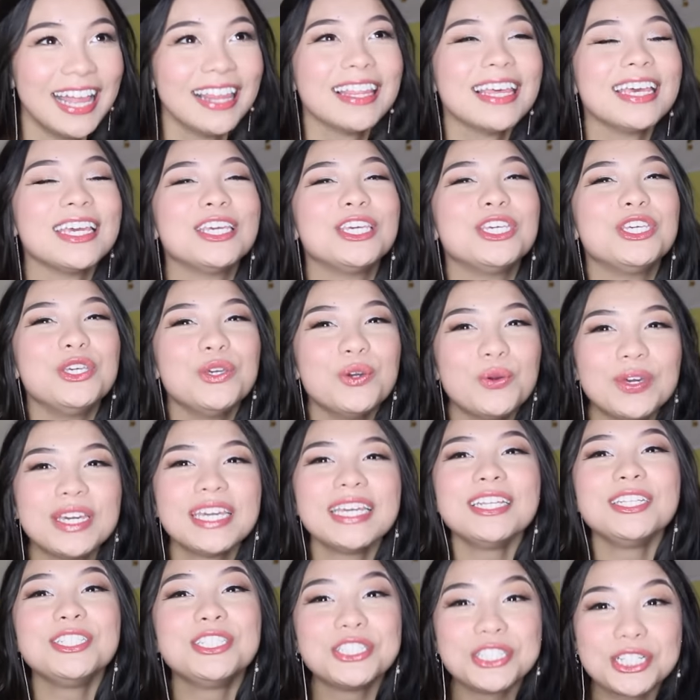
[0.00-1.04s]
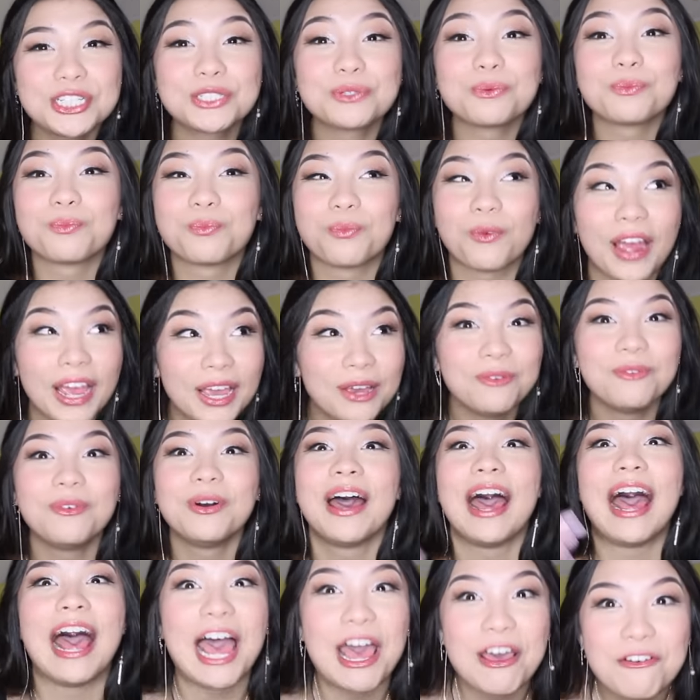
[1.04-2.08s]
Like you can just write
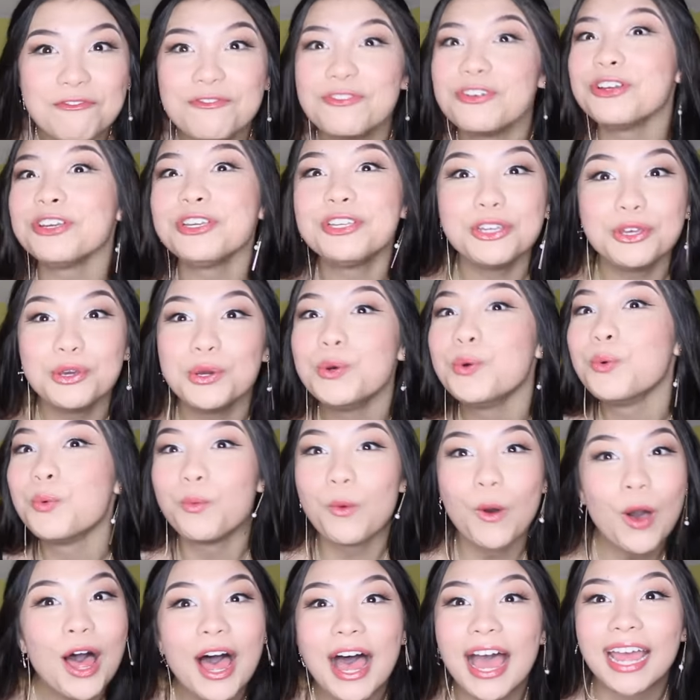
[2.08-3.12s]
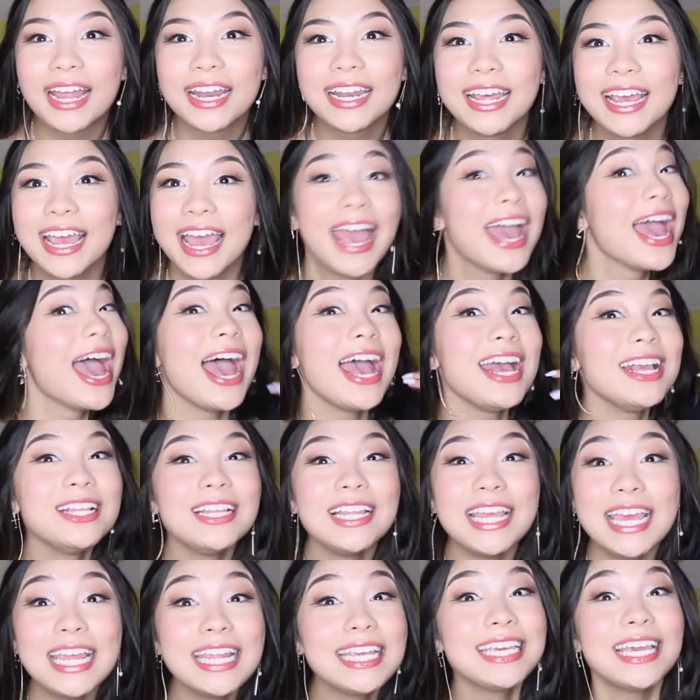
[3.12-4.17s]
whatever you want
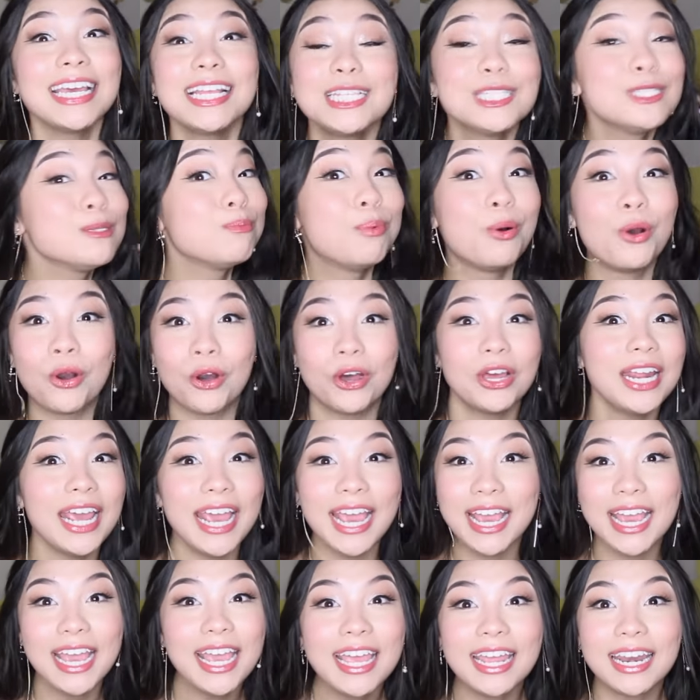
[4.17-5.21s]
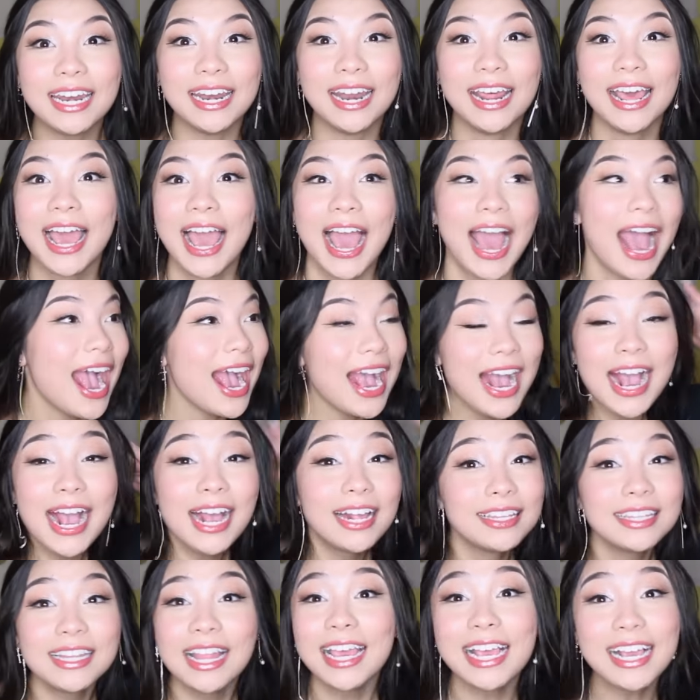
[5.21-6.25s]
and it gets put in.
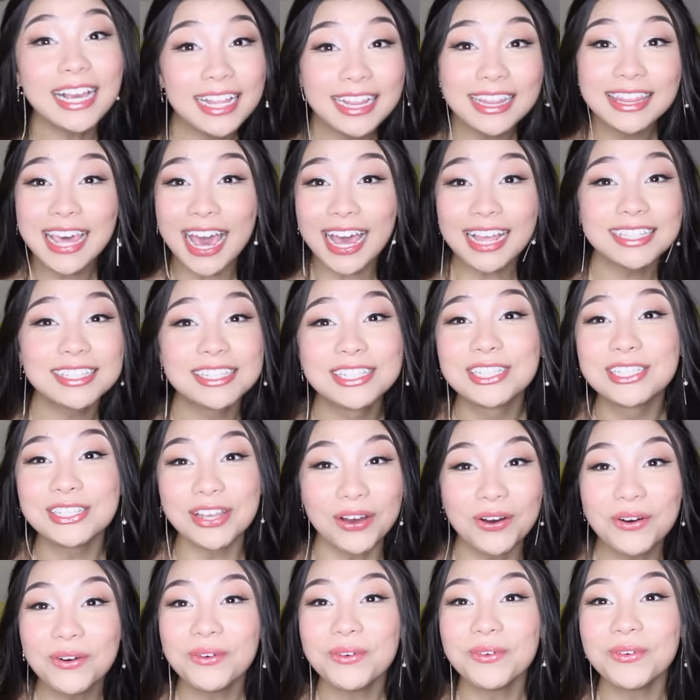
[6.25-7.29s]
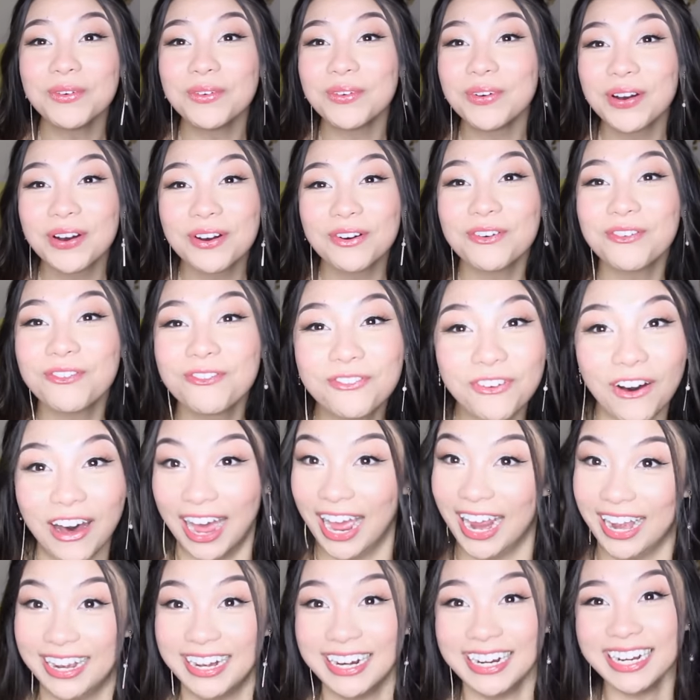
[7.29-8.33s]
And like that's so
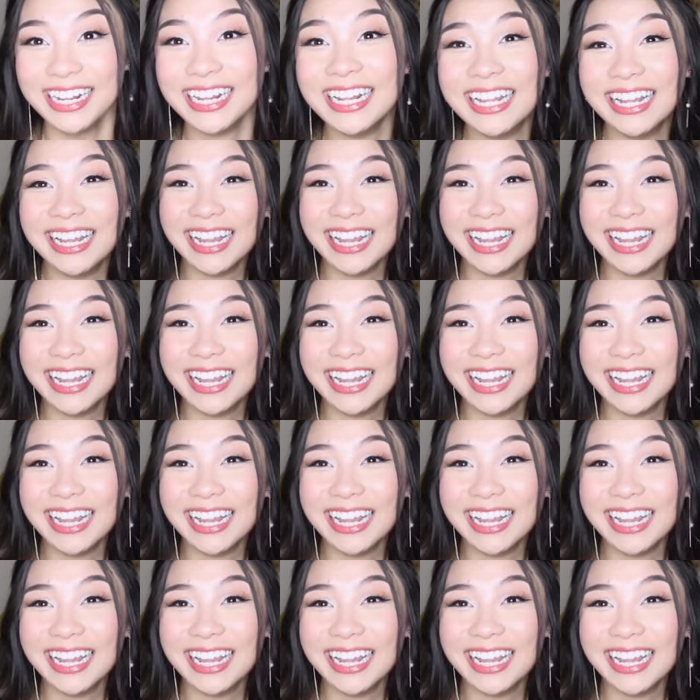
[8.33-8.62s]
fun.